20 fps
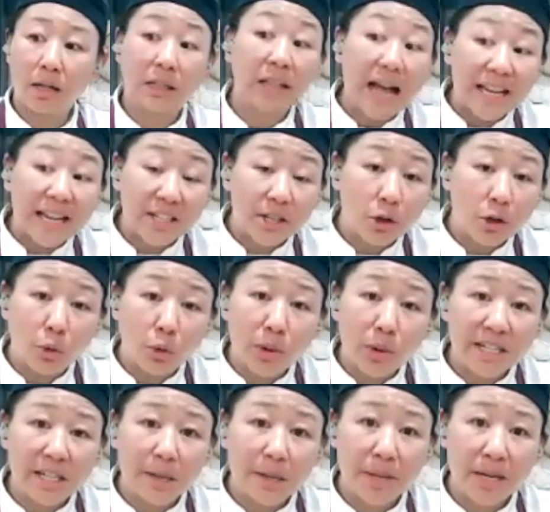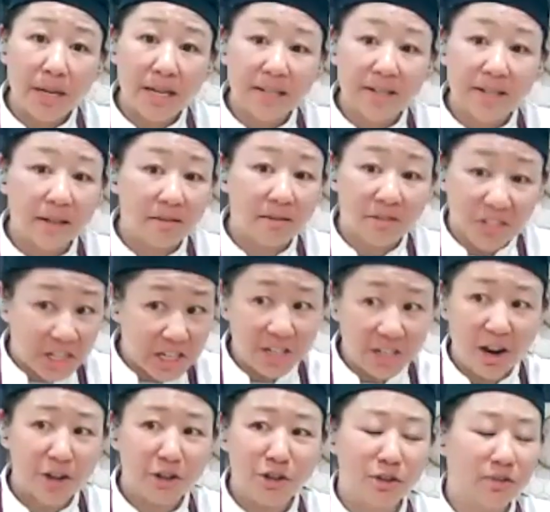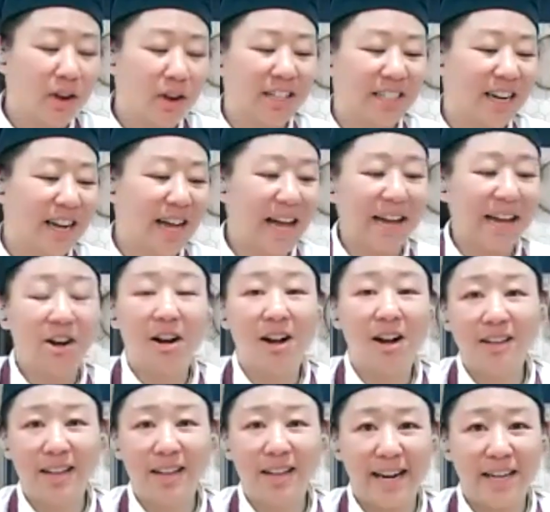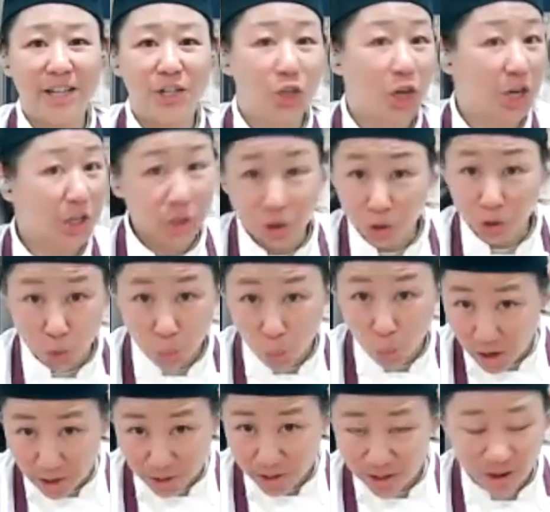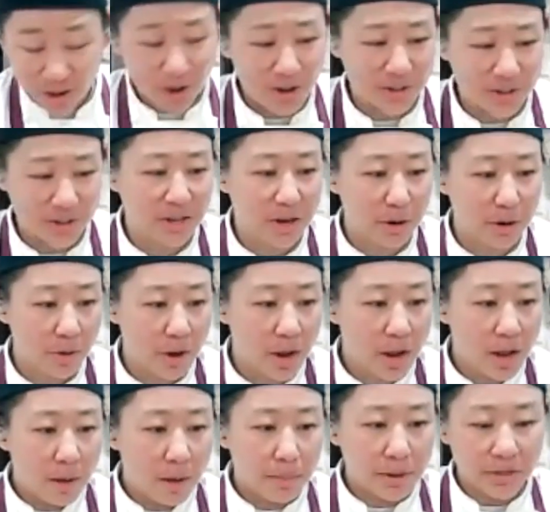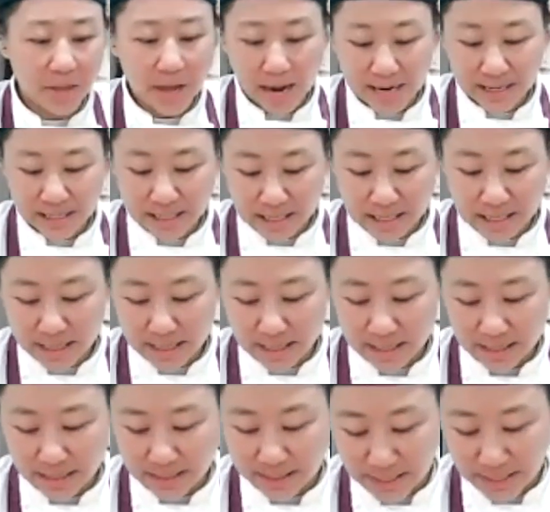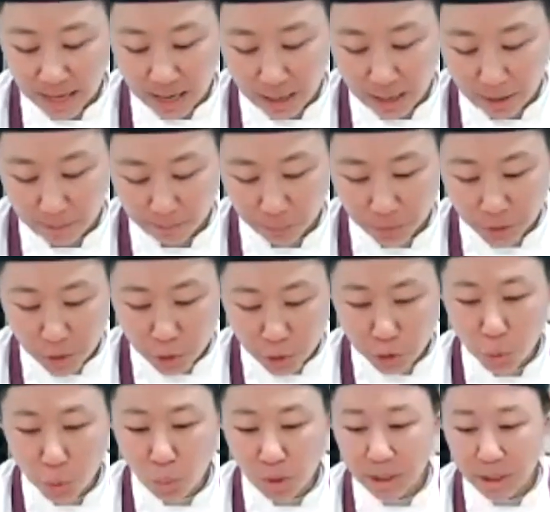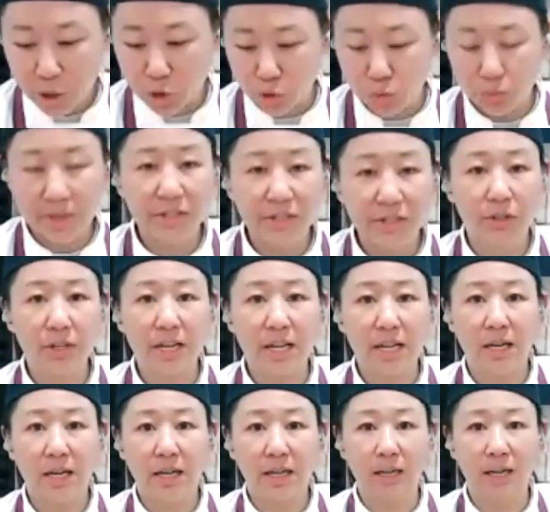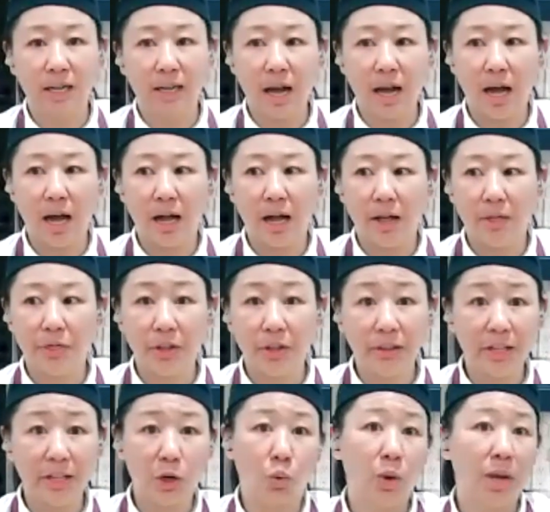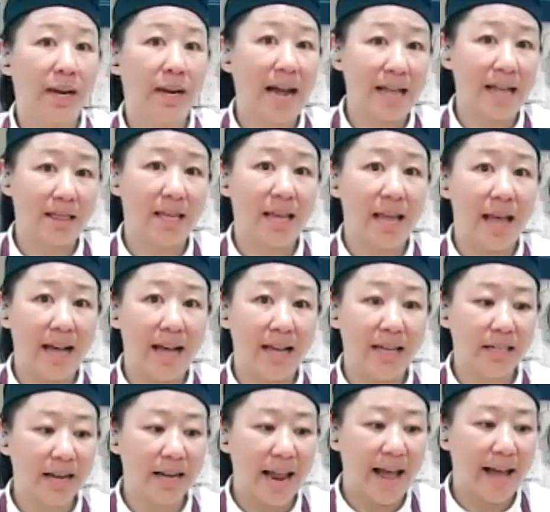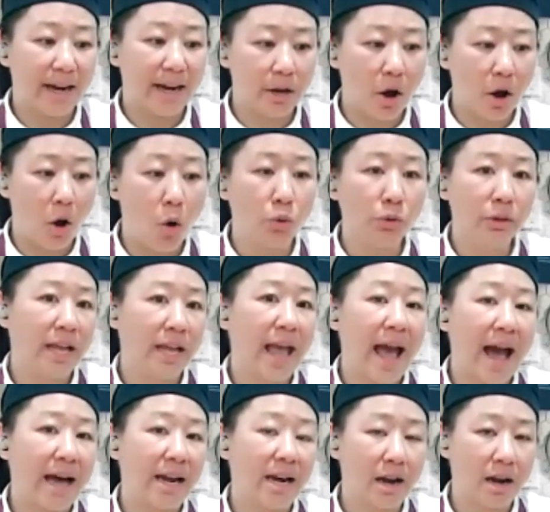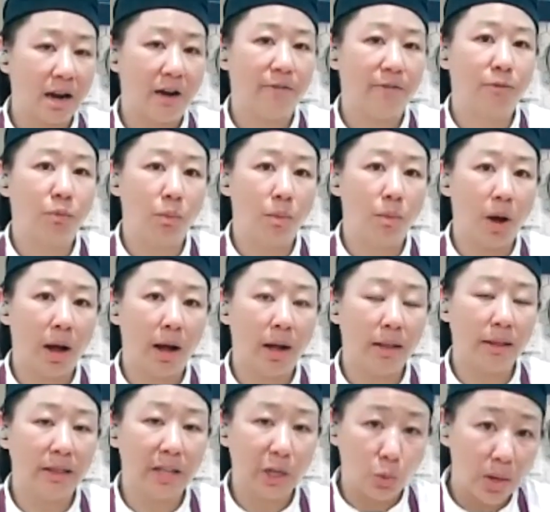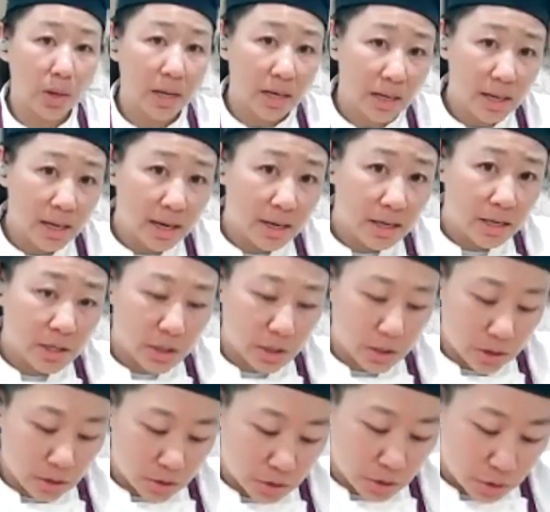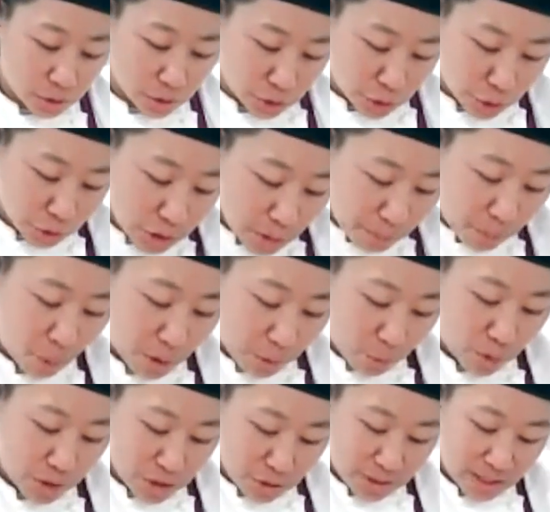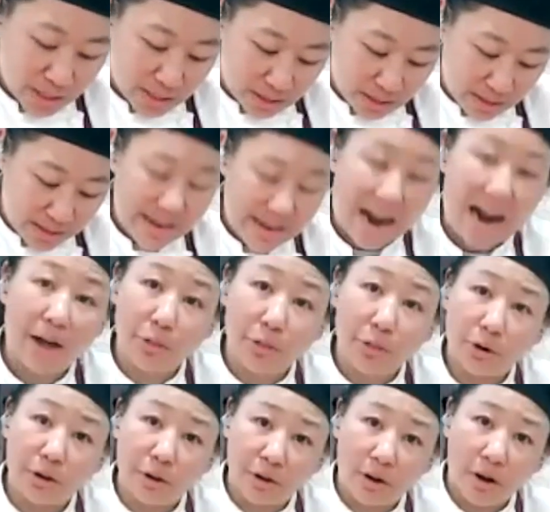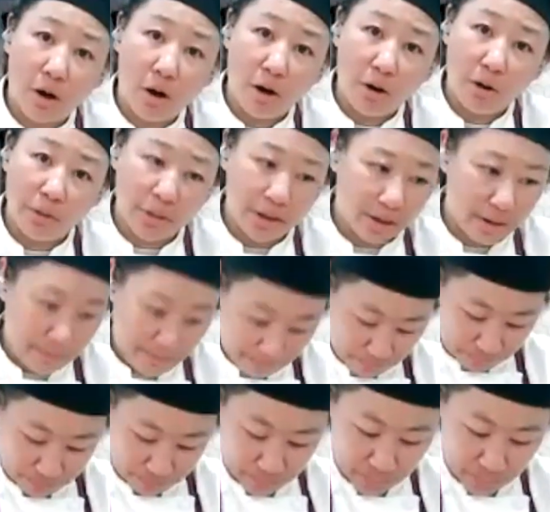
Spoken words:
classical recipes did not use vodka at all and just used water also. But the idea is you want to drizzle in the liquid at the end and only add enough liquid to the point where you can gather all the